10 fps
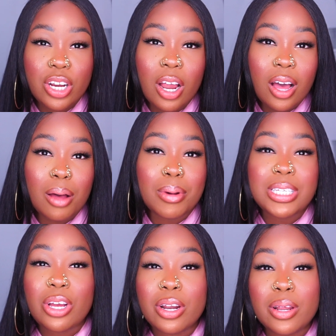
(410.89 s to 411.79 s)
I
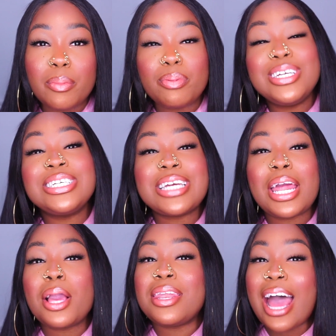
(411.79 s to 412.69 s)
started
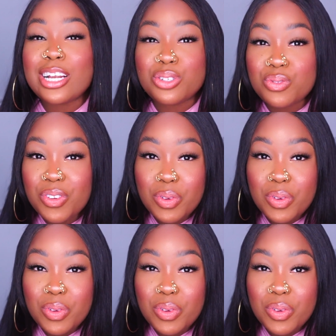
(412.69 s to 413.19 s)
appreciating natural fluffy